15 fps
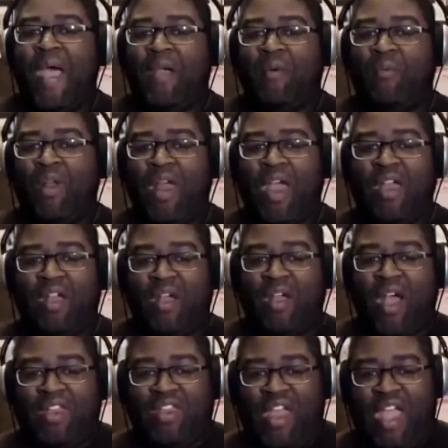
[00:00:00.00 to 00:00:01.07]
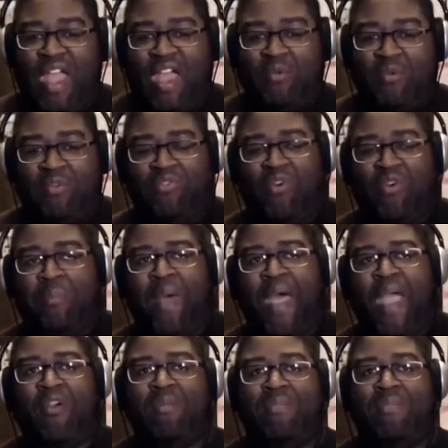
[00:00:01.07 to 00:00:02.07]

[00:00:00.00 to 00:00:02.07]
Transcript: idea I had was for a pirate